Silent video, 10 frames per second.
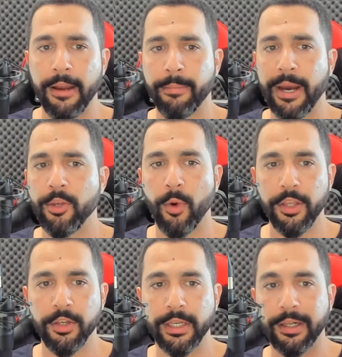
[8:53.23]
And by the way,
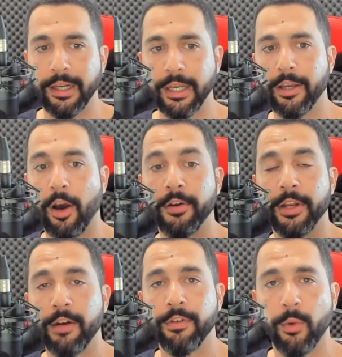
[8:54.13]
you can click on
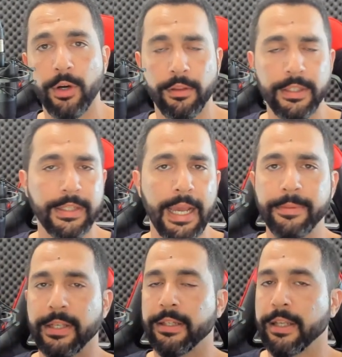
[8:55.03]
every one of these
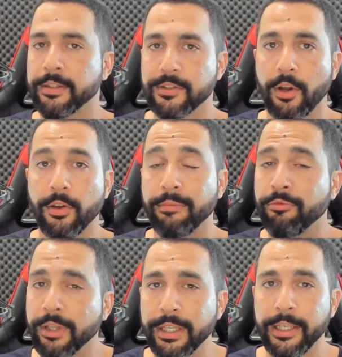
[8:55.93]
apps and install them
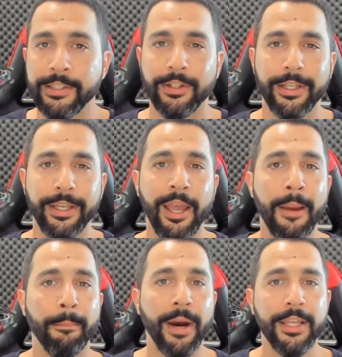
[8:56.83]
really easily
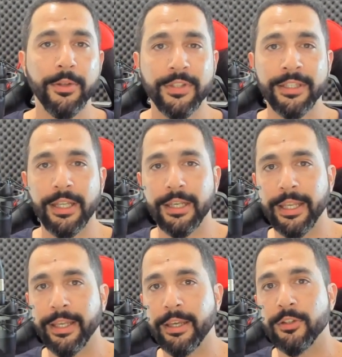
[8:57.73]
by using the
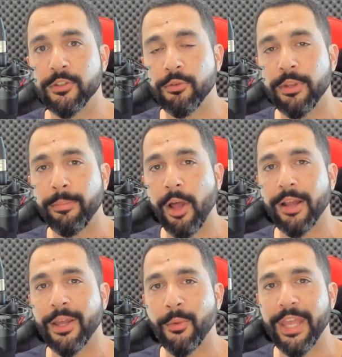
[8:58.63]
link to the
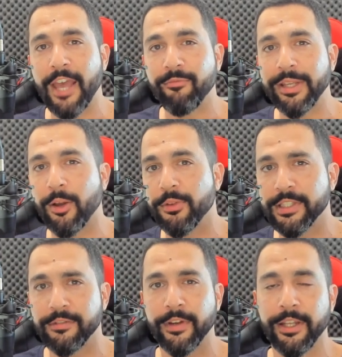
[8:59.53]
blog that we have below
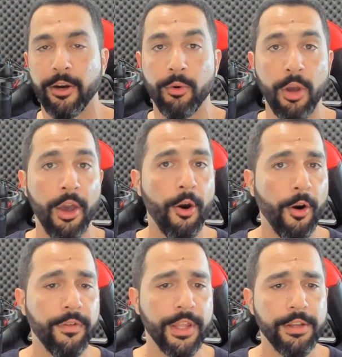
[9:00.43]
this video.
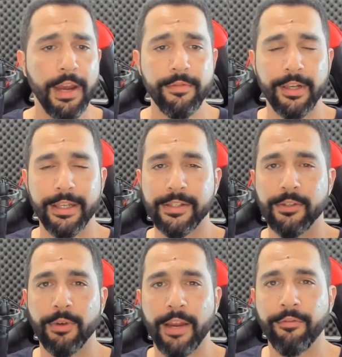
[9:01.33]
Over there, you have the links
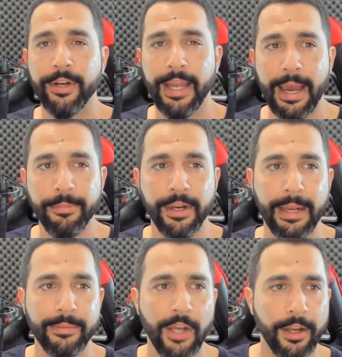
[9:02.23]
to every app that
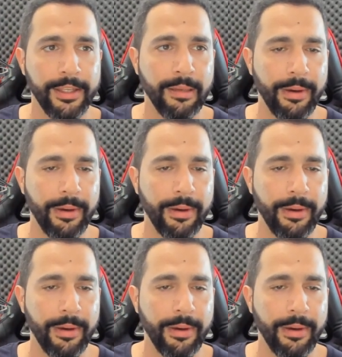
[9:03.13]
I'm talking